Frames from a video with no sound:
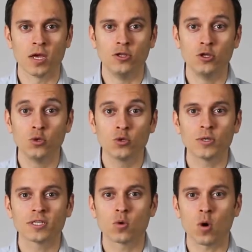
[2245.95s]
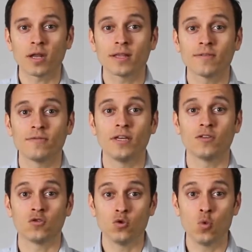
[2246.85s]
Due to its qualitatively
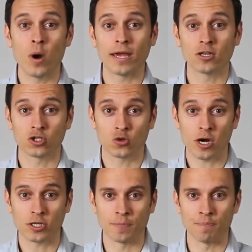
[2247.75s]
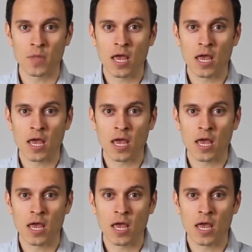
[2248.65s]
two-way construction,